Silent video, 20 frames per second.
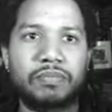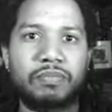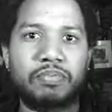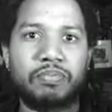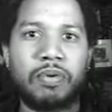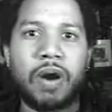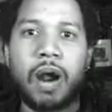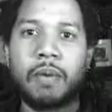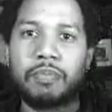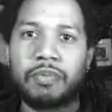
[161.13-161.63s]

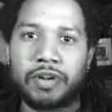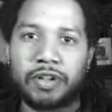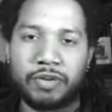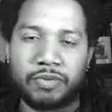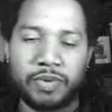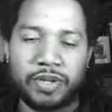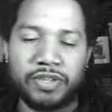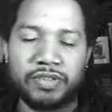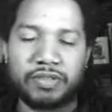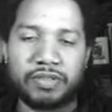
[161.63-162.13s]
property
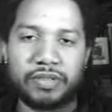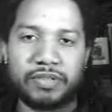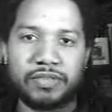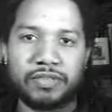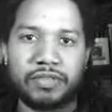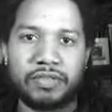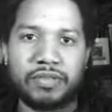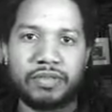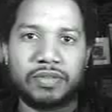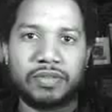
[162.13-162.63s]

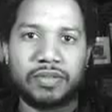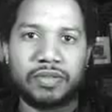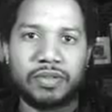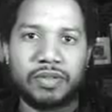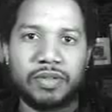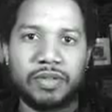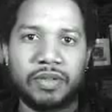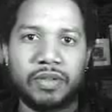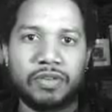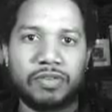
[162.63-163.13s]
reasons,
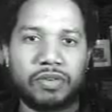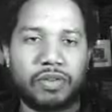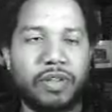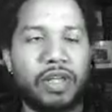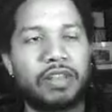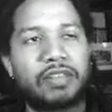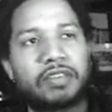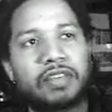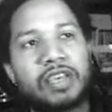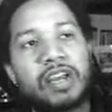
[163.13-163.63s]
so
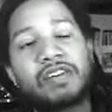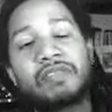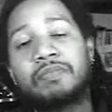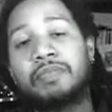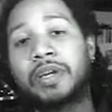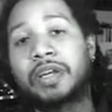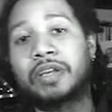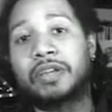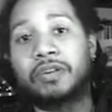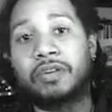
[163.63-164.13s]
that the
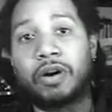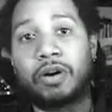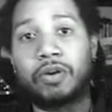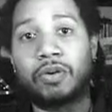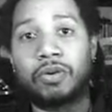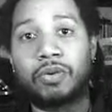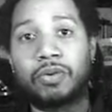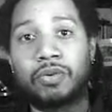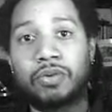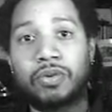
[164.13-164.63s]
government can
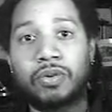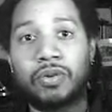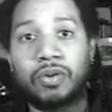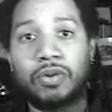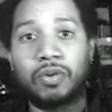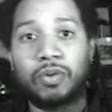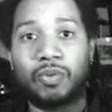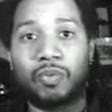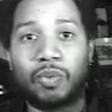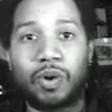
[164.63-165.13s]
know
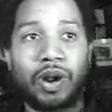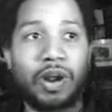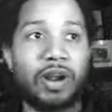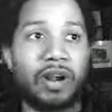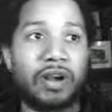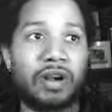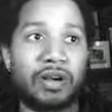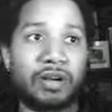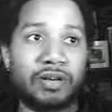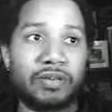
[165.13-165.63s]

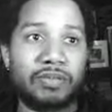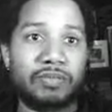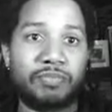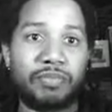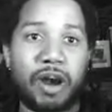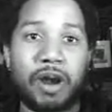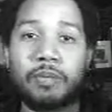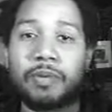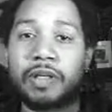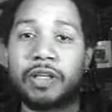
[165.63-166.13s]
where
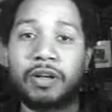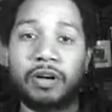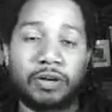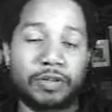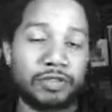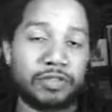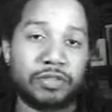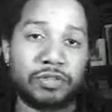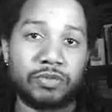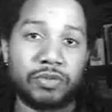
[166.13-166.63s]
property
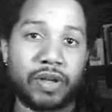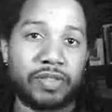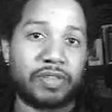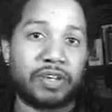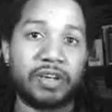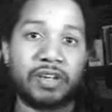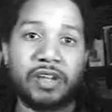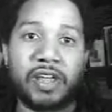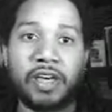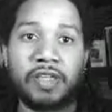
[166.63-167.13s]
goes to
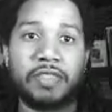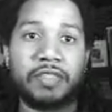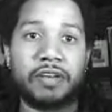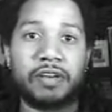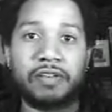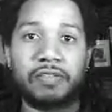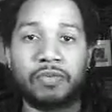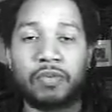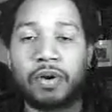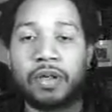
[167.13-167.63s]
after the death
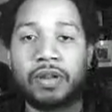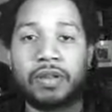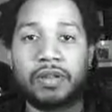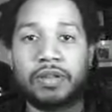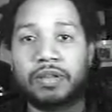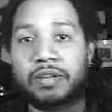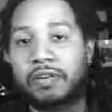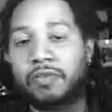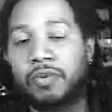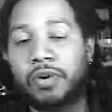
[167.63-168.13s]
of one
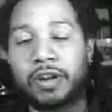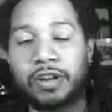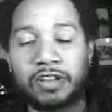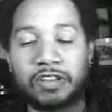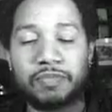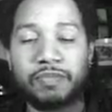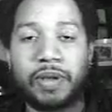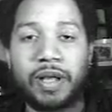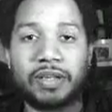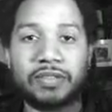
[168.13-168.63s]
of the
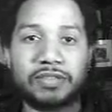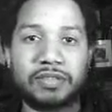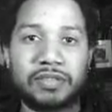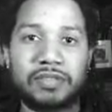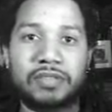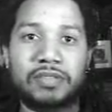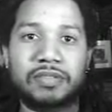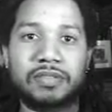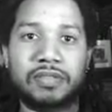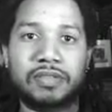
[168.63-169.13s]

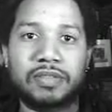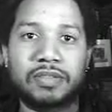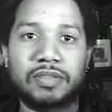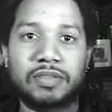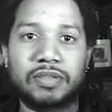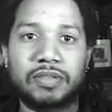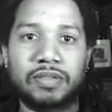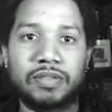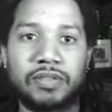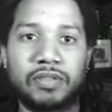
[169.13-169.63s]
spouses.
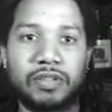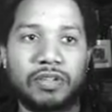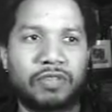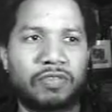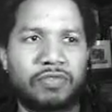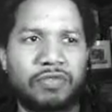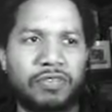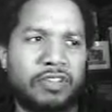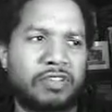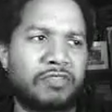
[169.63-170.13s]

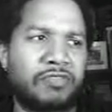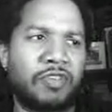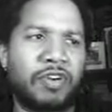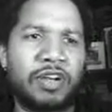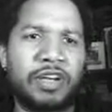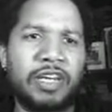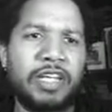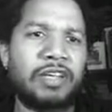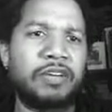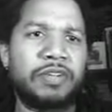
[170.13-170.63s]
It's for
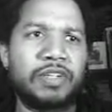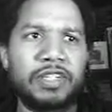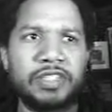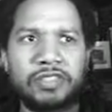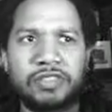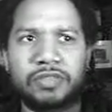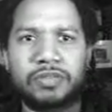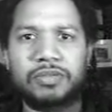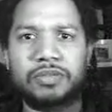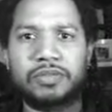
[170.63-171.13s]
legal
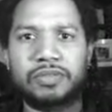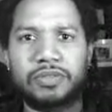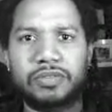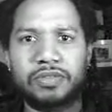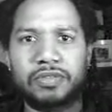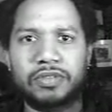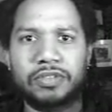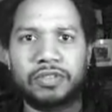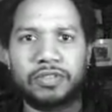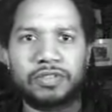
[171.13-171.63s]
issues,
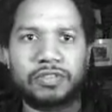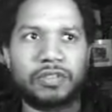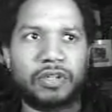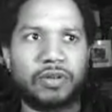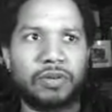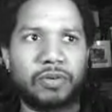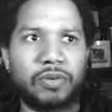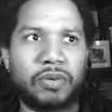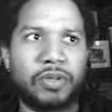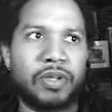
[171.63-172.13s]

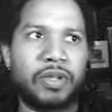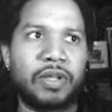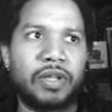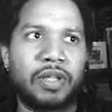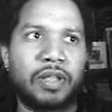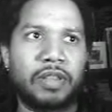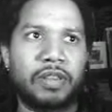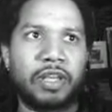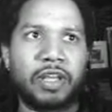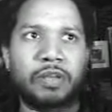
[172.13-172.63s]
so
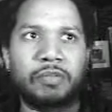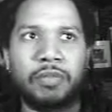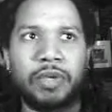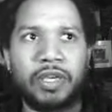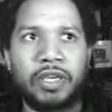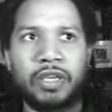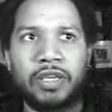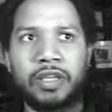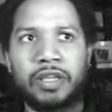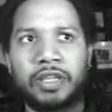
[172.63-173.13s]
they can
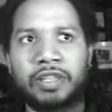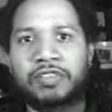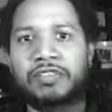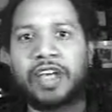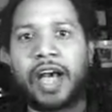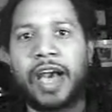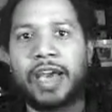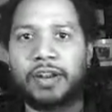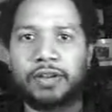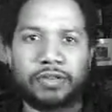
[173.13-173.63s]
be
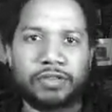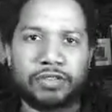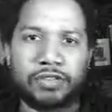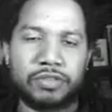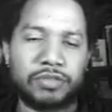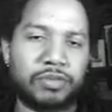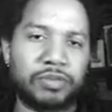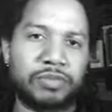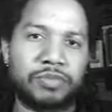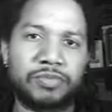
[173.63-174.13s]
entitled
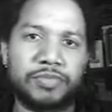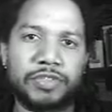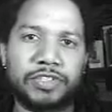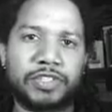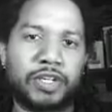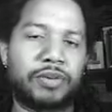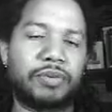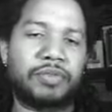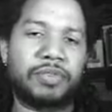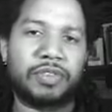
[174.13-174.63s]
to
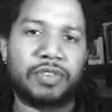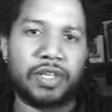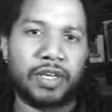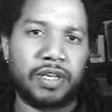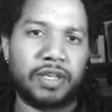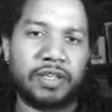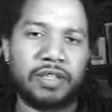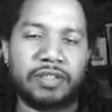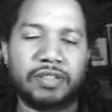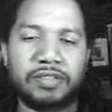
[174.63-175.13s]
certain
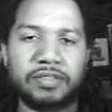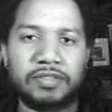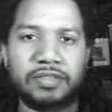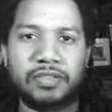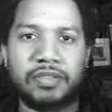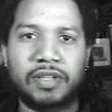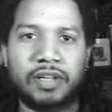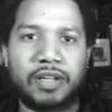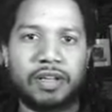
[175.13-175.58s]
things.